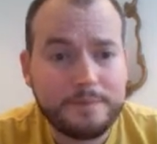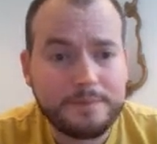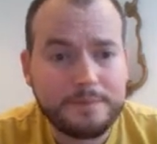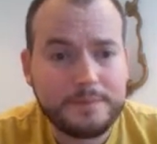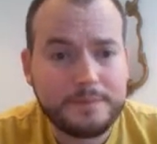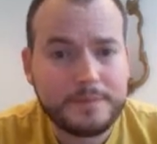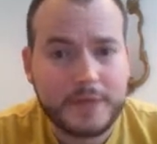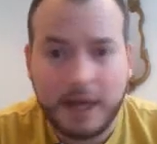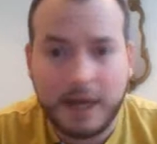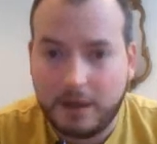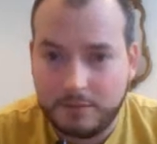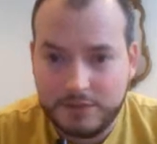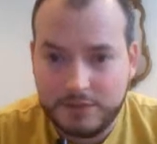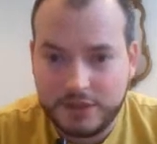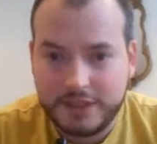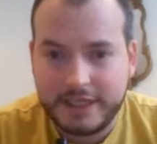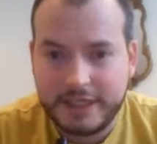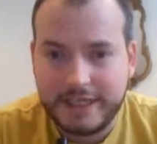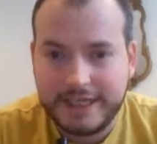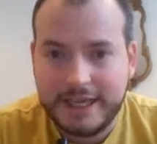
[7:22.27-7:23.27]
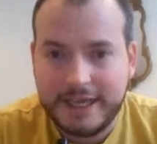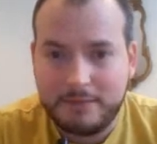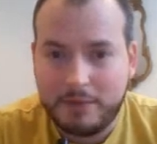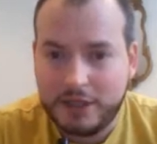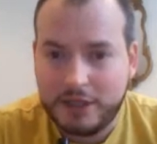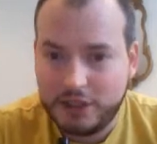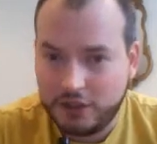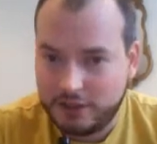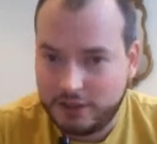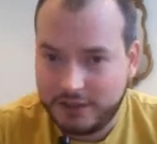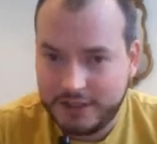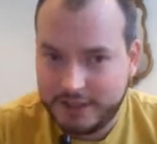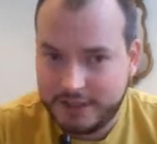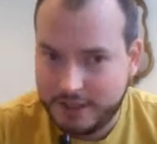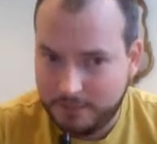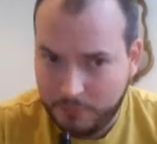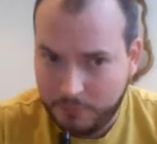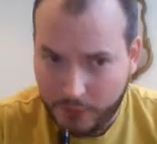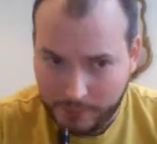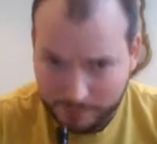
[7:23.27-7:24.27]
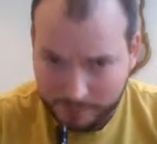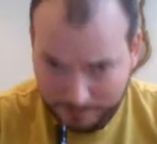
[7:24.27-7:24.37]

That I'm just going to get my chance at some point.